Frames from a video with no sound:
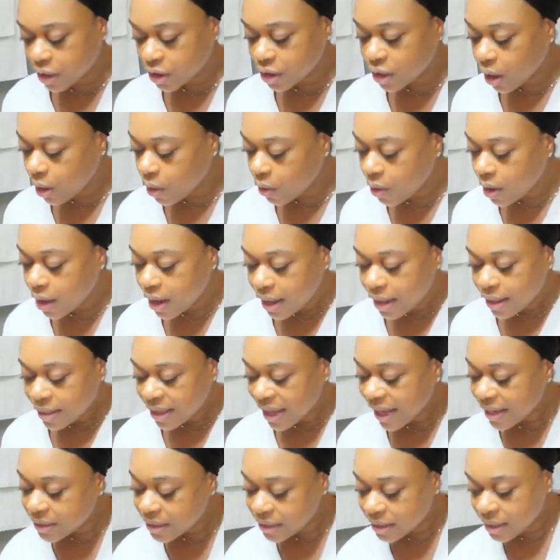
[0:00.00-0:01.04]
So
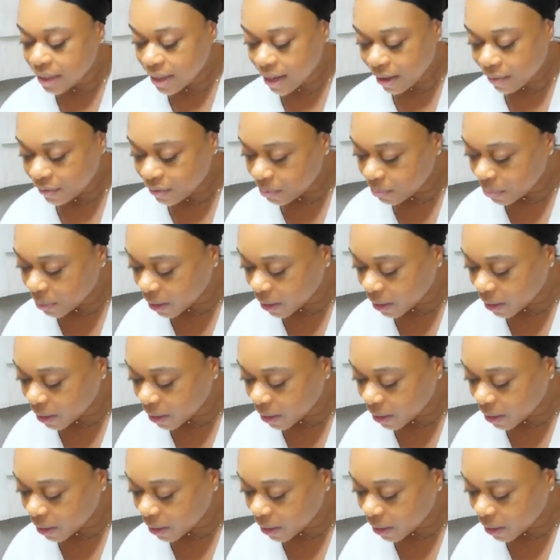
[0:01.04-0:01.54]
that's never